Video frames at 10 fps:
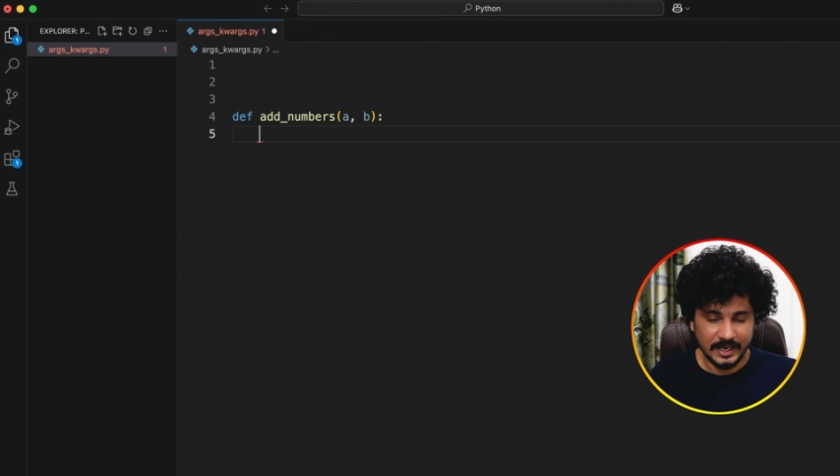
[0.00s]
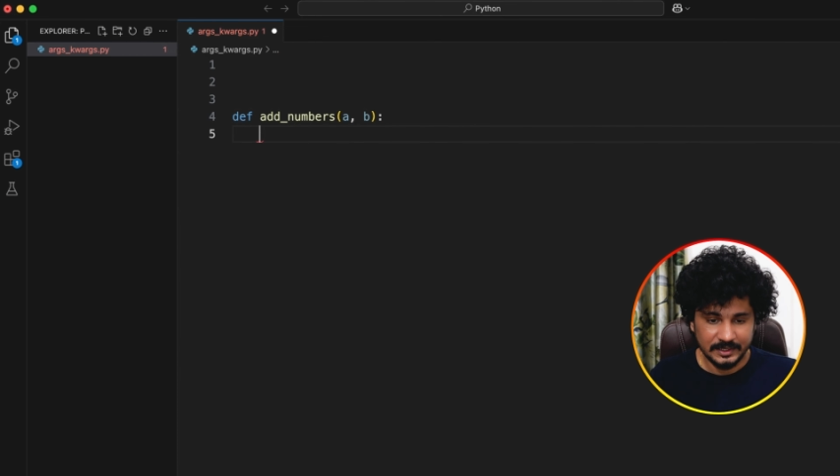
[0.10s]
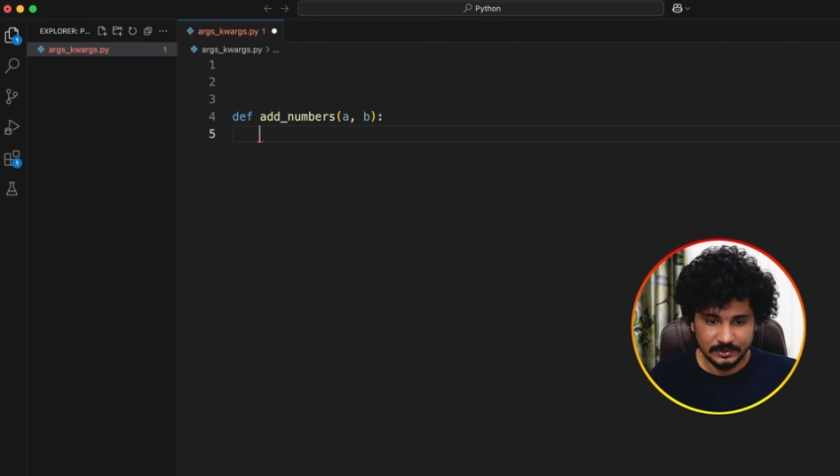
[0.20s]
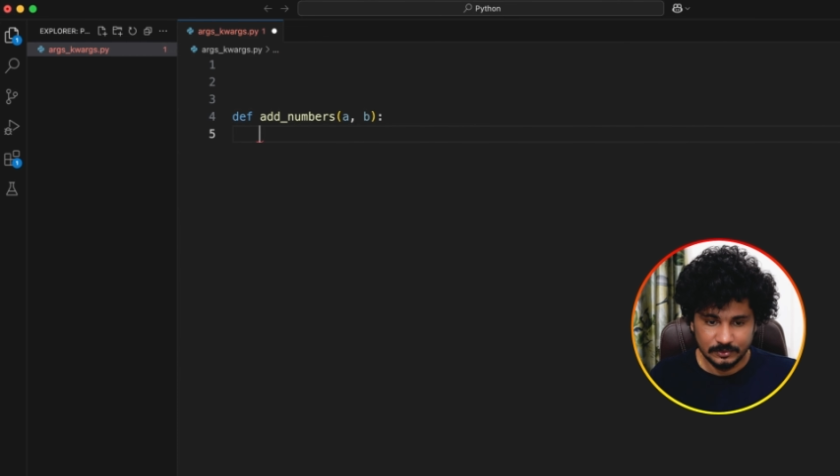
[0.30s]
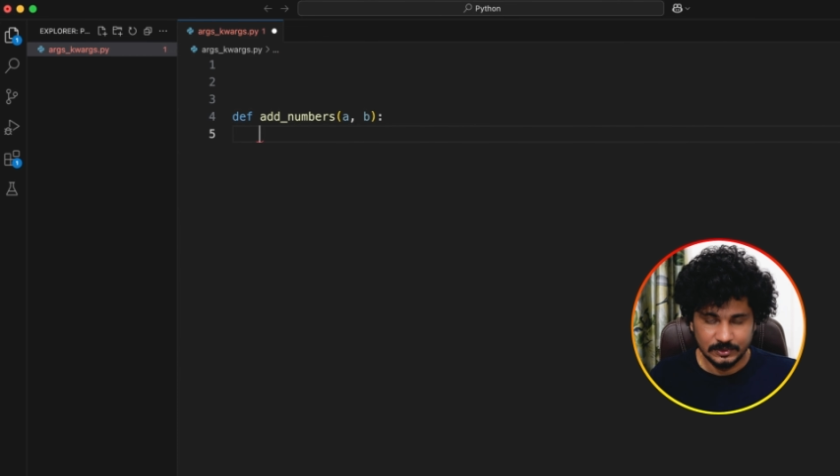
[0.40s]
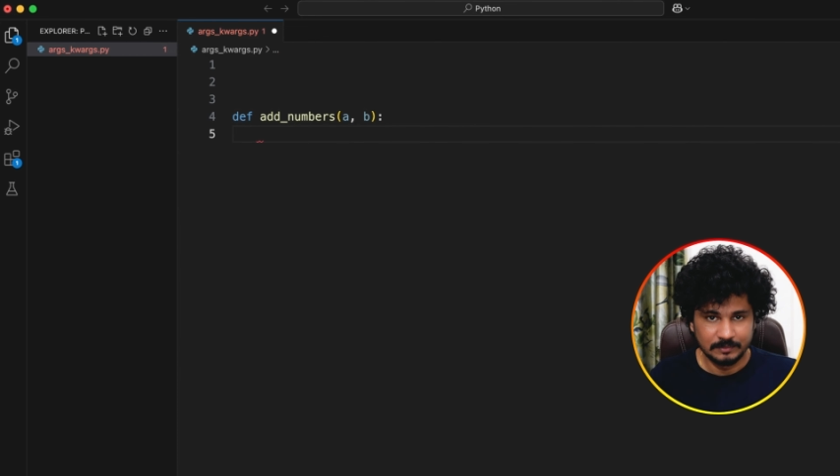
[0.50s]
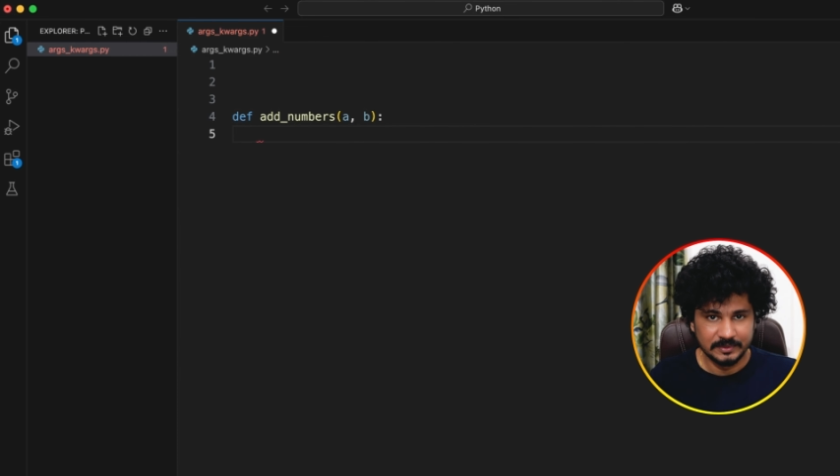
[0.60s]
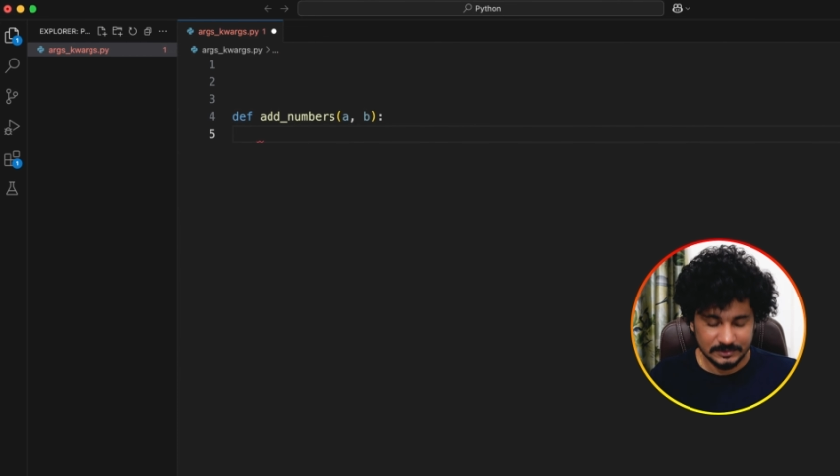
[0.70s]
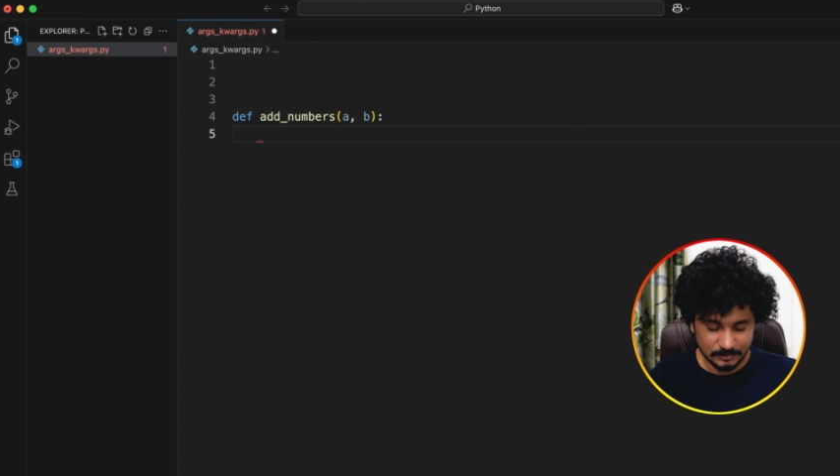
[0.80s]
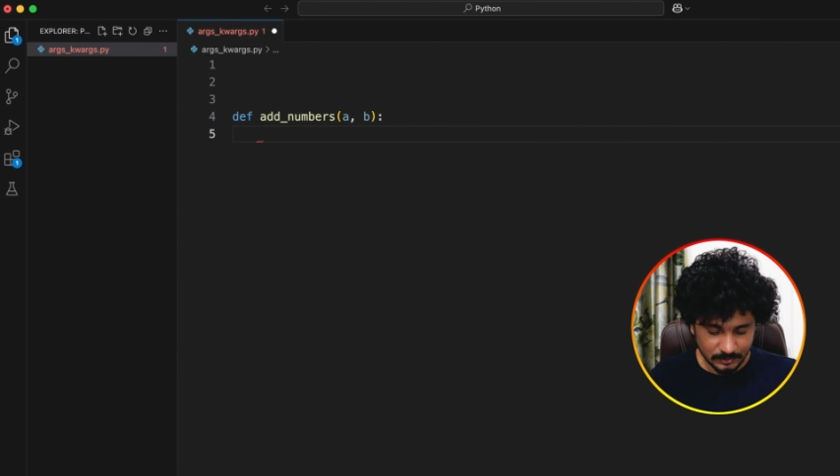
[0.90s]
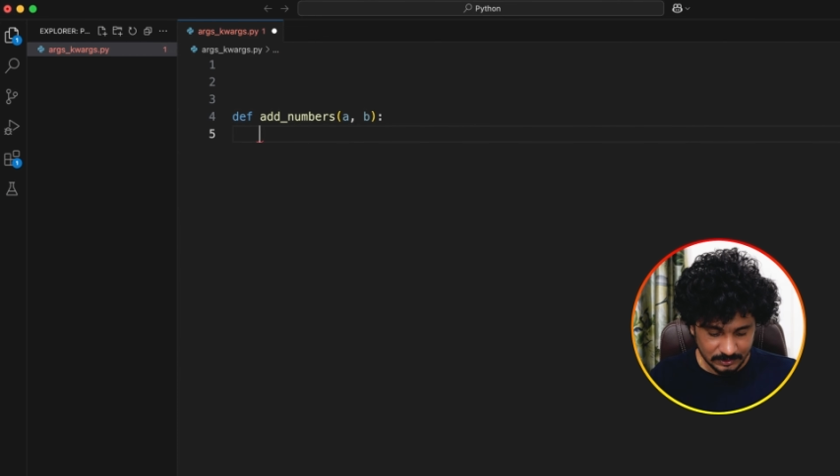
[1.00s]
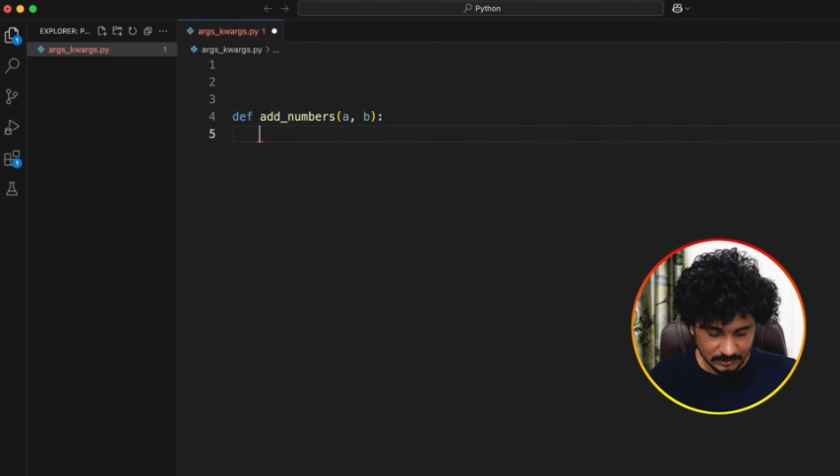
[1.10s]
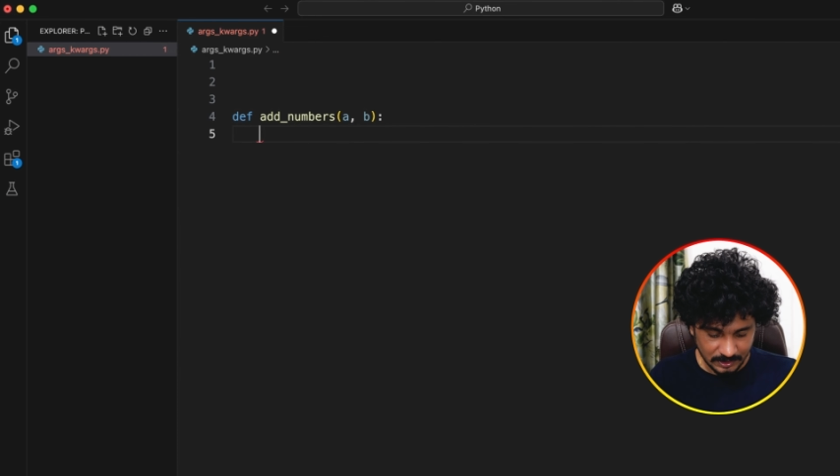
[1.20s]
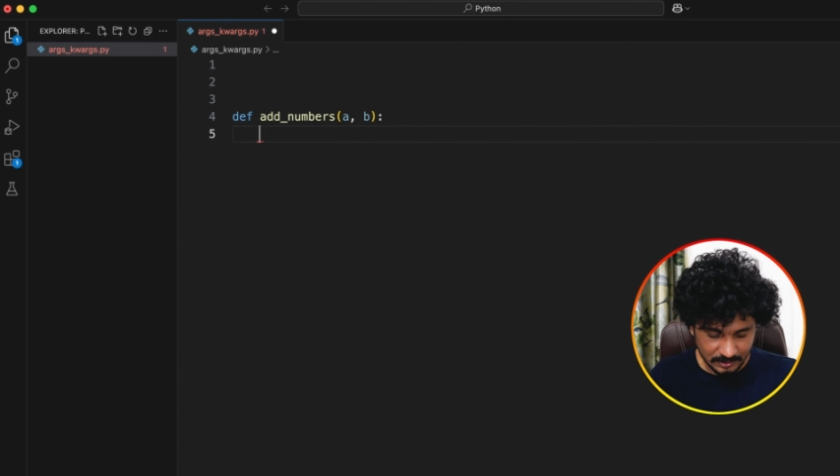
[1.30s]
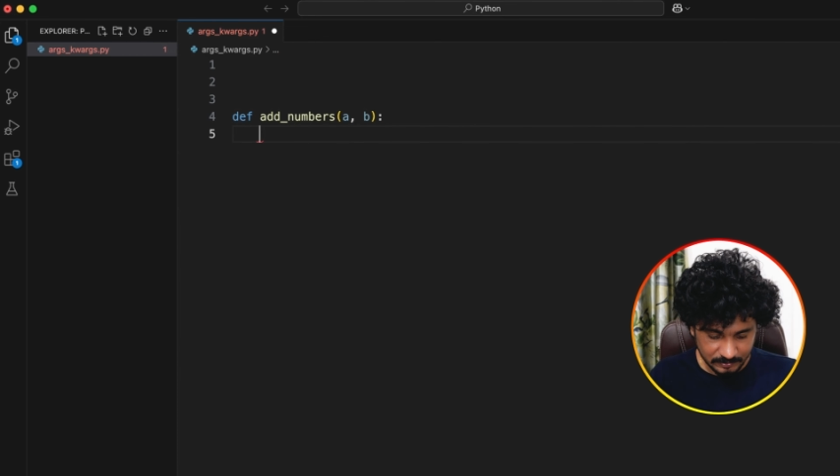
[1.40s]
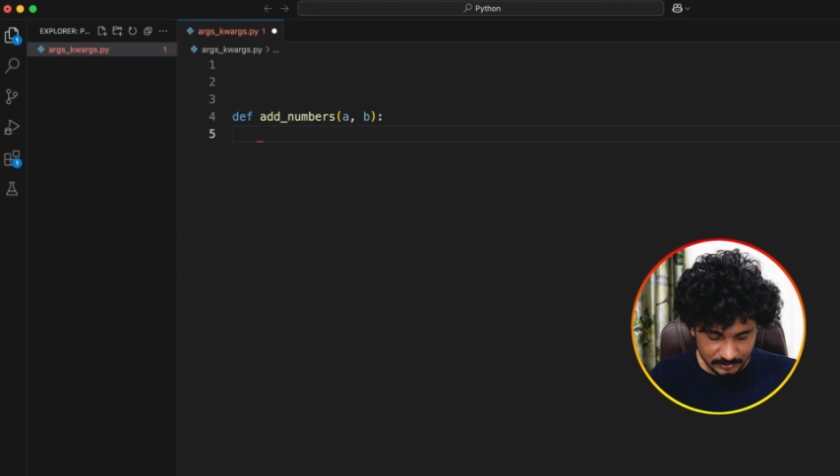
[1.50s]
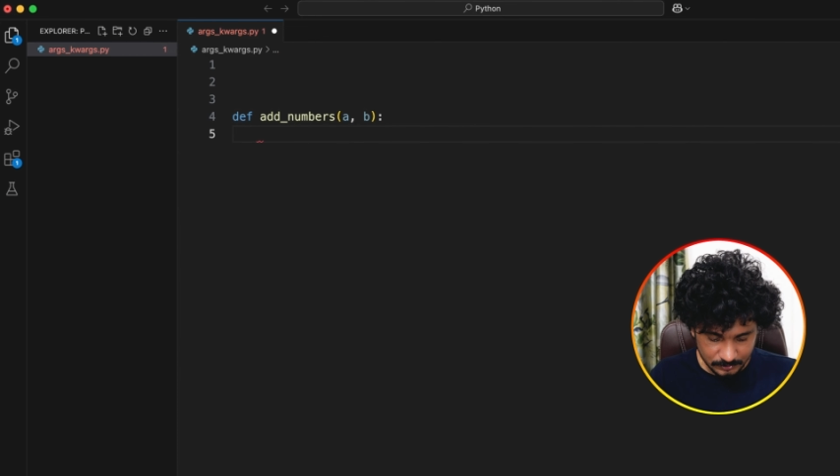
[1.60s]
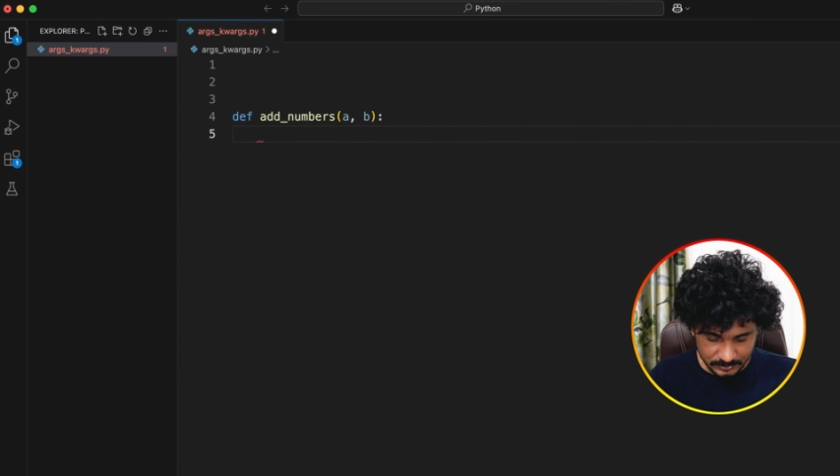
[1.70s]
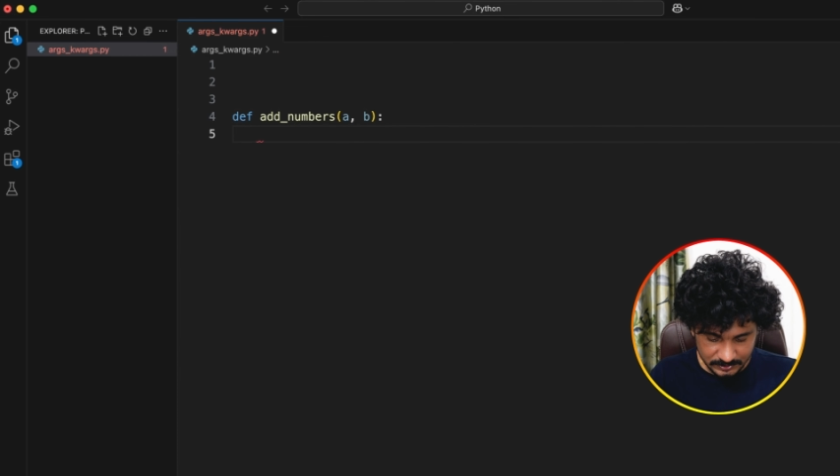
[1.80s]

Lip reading: add two numbers, what I will do